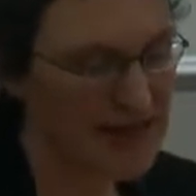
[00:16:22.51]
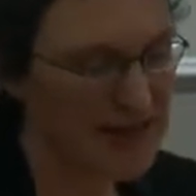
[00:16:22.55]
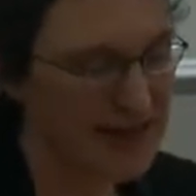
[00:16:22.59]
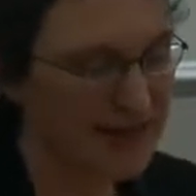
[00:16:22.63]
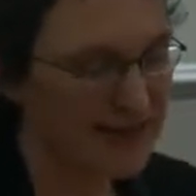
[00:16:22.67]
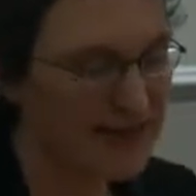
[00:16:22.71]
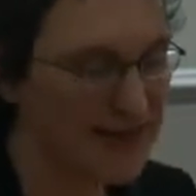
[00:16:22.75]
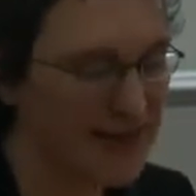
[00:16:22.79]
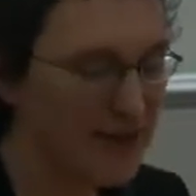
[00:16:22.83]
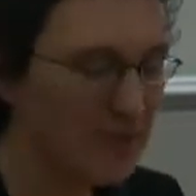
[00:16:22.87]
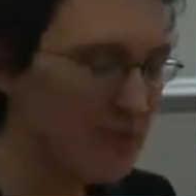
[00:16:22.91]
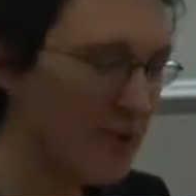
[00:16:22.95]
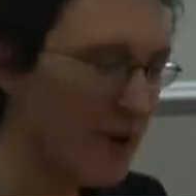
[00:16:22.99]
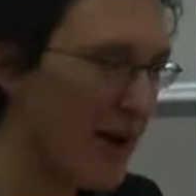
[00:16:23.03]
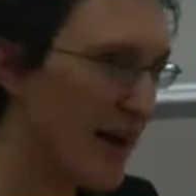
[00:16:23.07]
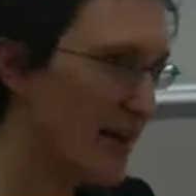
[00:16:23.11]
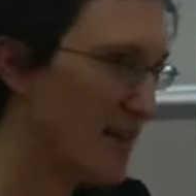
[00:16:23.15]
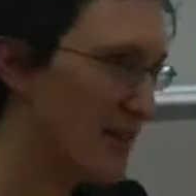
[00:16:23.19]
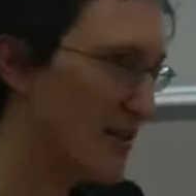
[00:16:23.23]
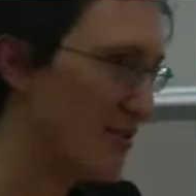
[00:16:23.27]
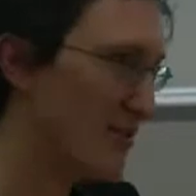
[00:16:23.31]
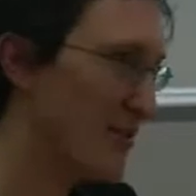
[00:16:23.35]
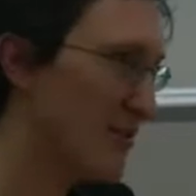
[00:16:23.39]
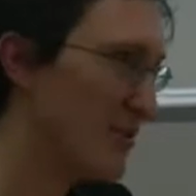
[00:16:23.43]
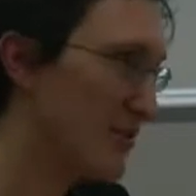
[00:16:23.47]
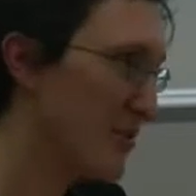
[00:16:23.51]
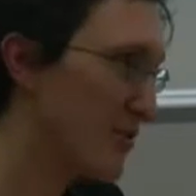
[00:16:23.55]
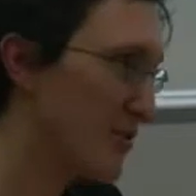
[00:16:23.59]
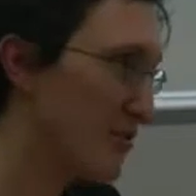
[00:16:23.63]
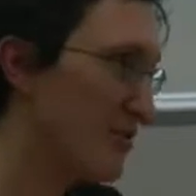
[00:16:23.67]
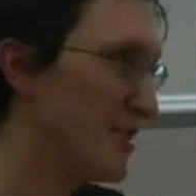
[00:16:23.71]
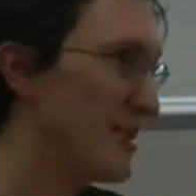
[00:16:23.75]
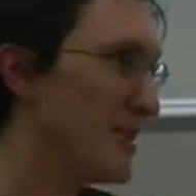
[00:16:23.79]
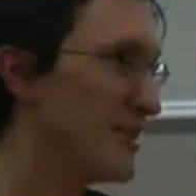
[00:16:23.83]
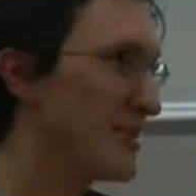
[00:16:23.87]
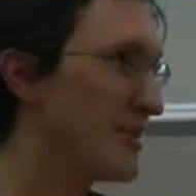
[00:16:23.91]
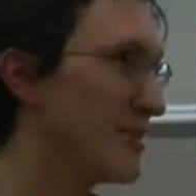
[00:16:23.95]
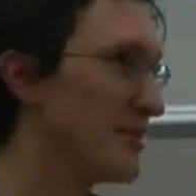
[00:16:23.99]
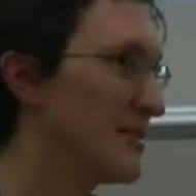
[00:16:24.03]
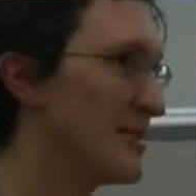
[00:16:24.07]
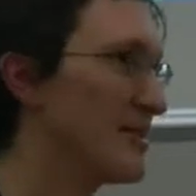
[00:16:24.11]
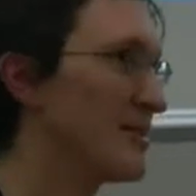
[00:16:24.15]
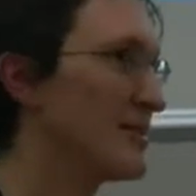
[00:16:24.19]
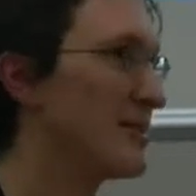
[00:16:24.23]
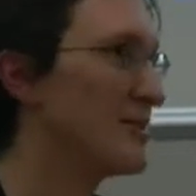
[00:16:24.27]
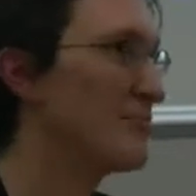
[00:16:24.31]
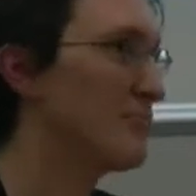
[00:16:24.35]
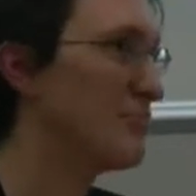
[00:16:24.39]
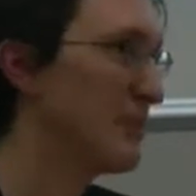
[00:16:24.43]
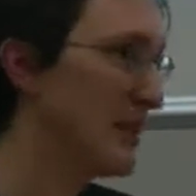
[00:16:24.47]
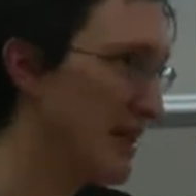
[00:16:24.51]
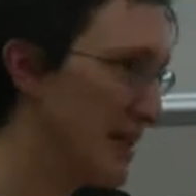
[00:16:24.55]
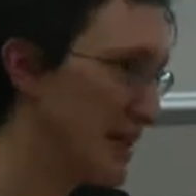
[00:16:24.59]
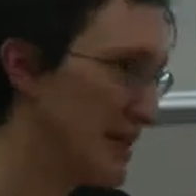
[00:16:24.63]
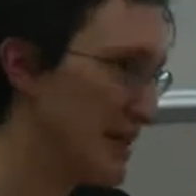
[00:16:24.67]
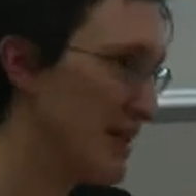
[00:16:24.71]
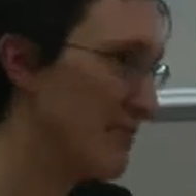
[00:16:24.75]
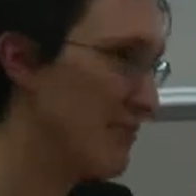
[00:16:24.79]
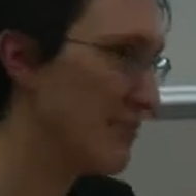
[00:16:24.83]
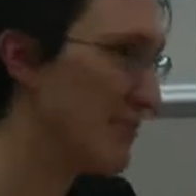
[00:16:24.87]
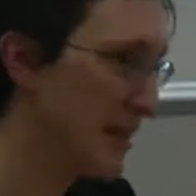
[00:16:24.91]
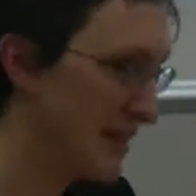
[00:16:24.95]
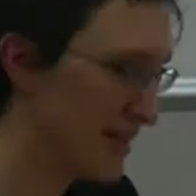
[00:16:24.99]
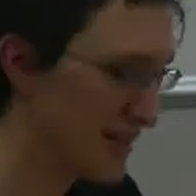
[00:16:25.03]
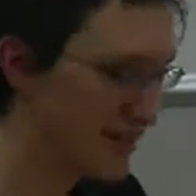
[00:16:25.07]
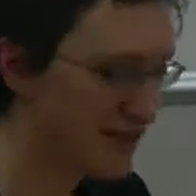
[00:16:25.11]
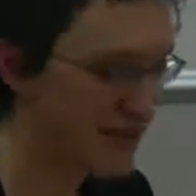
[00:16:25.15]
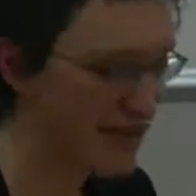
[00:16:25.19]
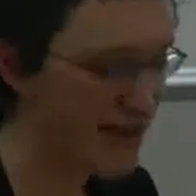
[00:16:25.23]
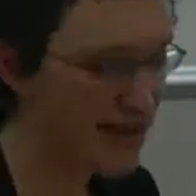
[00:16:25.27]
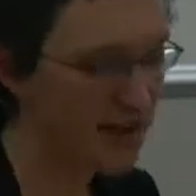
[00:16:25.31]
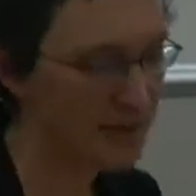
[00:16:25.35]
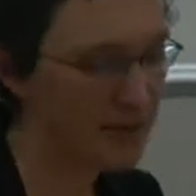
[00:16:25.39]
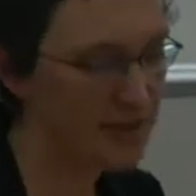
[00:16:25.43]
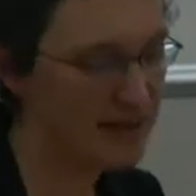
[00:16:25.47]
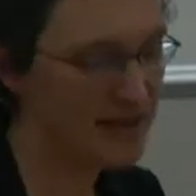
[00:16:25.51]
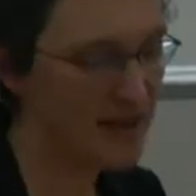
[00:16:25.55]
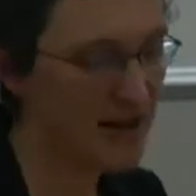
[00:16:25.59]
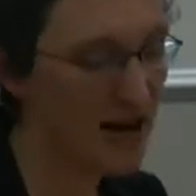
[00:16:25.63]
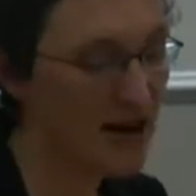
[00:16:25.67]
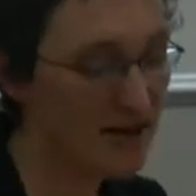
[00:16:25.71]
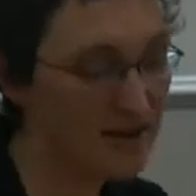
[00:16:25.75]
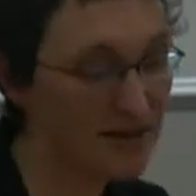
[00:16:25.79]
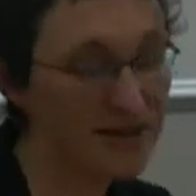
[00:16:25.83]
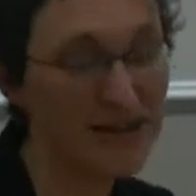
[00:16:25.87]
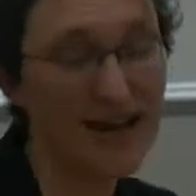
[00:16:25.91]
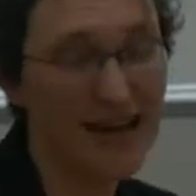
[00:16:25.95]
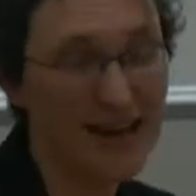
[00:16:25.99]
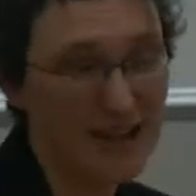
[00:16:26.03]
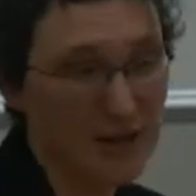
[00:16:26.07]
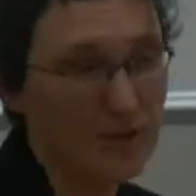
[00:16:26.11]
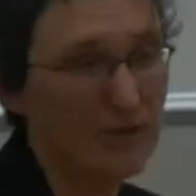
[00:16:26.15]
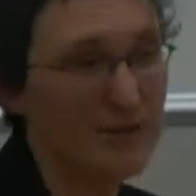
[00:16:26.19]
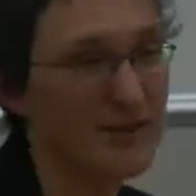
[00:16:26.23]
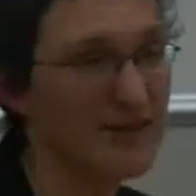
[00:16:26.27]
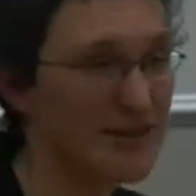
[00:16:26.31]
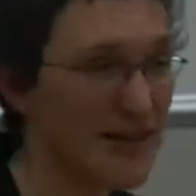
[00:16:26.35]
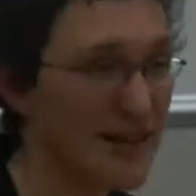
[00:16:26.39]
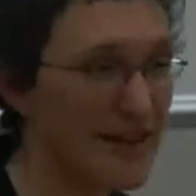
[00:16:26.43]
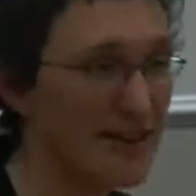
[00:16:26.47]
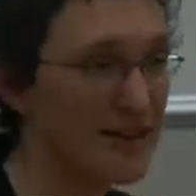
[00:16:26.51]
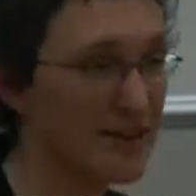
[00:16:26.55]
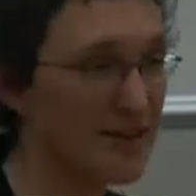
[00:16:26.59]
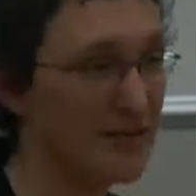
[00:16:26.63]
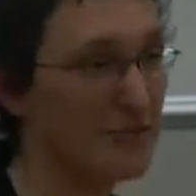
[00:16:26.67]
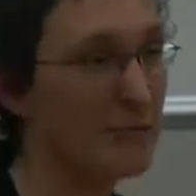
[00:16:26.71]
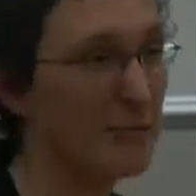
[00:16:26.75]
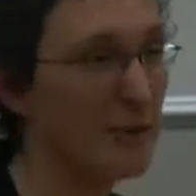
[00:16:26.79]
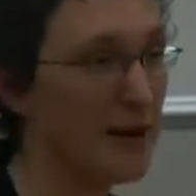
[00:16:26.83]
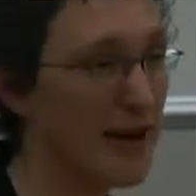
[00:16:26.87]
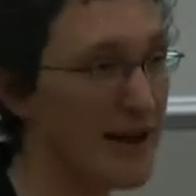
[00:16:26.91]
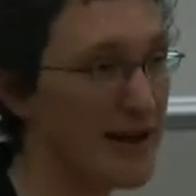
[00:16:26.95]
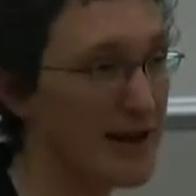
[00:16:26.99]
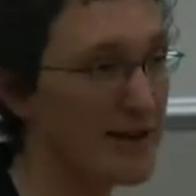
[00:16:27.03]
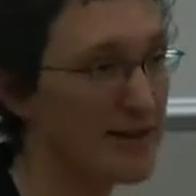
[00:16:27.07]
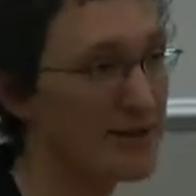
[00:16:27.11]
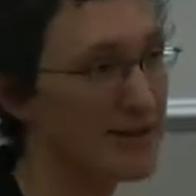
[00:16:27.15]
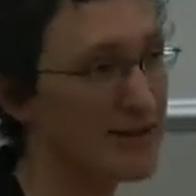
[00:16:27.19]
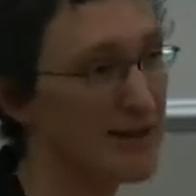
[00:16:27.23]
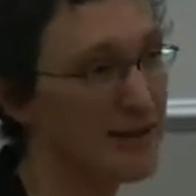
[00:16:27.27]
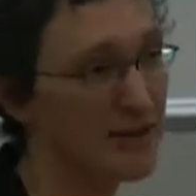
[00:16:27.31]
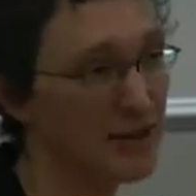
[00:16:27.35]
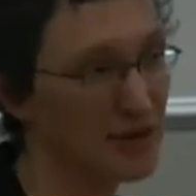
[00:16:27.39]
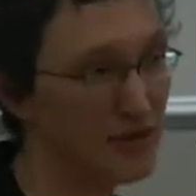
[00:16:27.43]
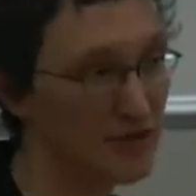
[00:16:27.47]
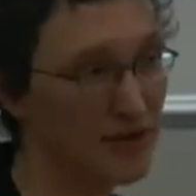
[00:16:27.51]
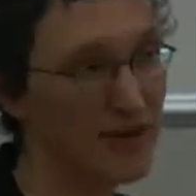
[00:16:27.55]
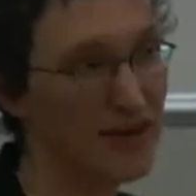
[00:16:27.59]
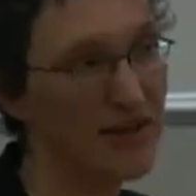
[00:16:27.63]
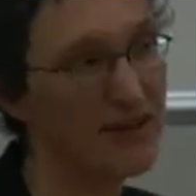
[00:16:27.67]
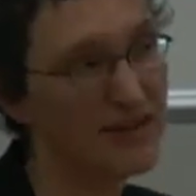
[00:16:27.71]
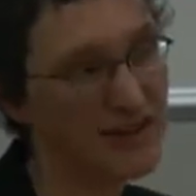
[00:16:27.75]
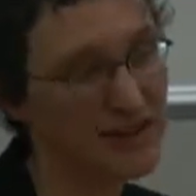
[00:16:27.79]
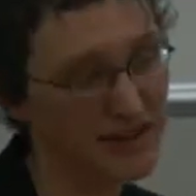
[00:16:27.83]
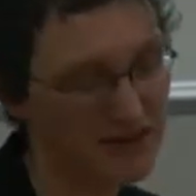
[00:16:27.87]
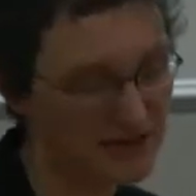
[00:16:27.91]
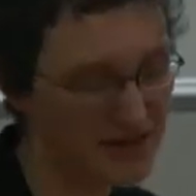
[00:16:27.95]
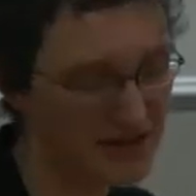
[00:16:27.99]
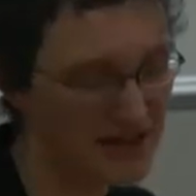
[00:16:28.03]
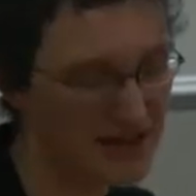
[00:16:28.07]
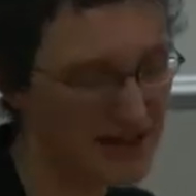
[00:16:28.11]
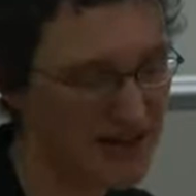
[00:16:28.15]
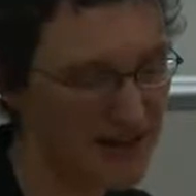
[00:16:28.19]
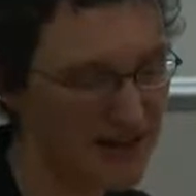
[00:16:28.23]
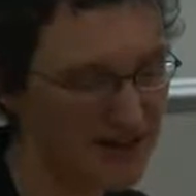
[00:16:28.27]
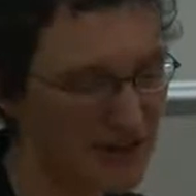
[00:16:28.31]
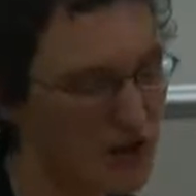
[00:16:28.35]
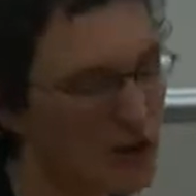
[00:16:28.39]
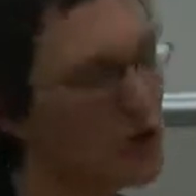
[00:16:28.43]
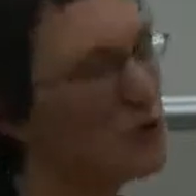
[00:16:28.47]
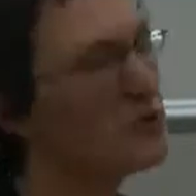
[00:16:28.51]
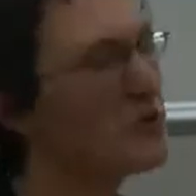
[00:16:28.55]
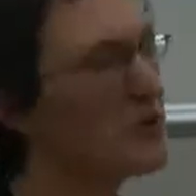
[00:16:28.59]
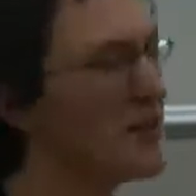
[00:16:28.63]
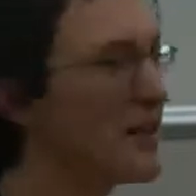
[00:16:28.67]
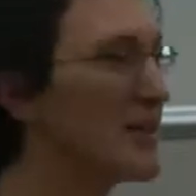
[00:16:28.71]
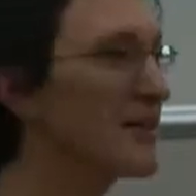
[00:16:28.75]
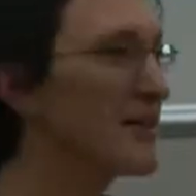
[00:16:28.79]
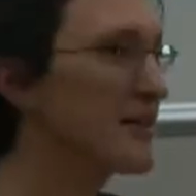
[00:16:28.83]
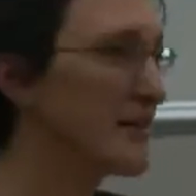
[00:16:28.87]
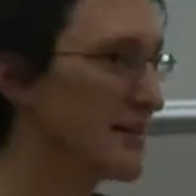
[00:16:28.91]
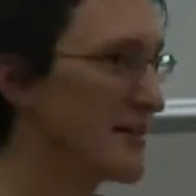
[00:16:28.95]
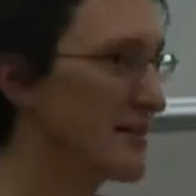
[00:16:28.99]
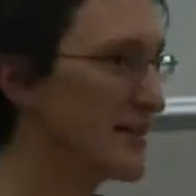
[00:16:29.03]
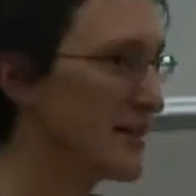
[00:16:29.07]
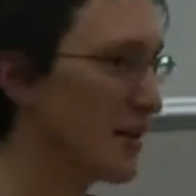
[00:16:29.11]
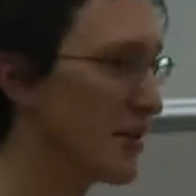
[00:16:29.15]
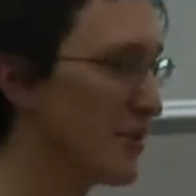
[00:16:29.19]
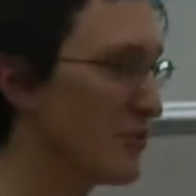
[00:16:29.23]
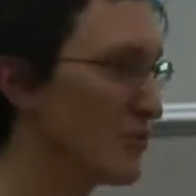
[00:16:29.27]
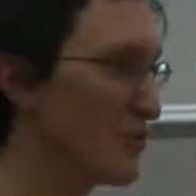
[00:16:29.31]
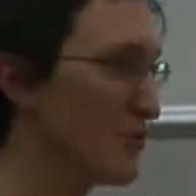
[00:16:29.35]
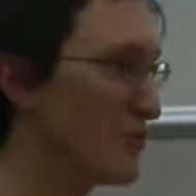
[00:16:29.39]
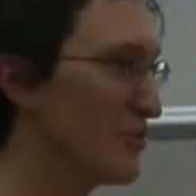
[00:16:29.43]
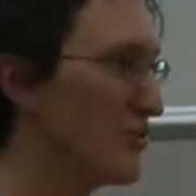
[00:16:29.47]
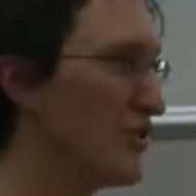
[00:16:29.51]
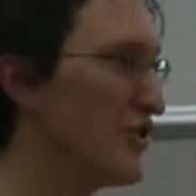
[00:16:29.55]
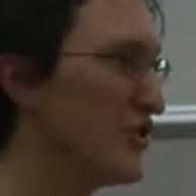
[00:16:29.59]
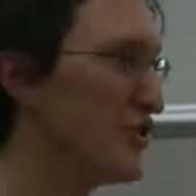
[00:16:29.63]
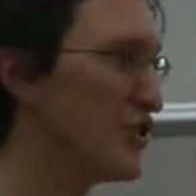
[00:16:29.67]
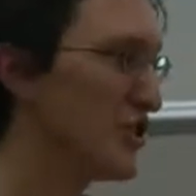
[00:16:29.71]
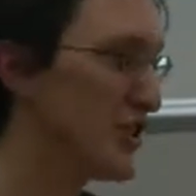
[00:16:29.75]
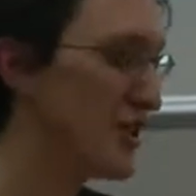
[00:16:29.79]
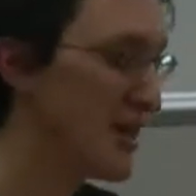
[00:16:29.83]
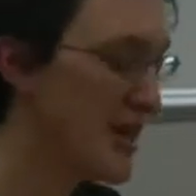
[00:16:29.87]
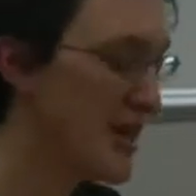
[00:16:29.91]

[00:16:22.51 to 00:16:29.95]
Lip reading: the impact of some of the recent building and developments on the actual sense of place and the creativity and the uniqueness of the region.